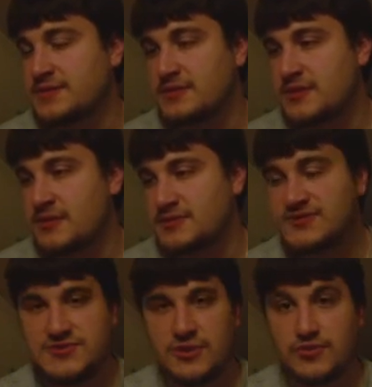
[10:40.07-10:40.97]
you know, it's
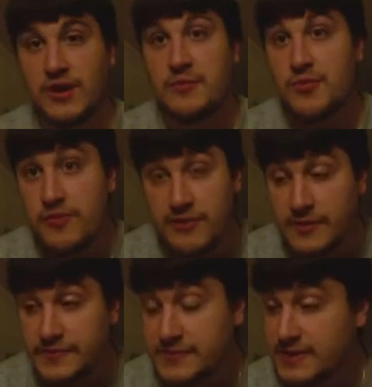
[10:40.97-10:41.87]
just a great
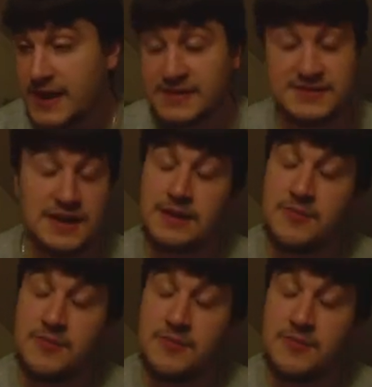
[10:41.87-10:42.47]
movie. Can't say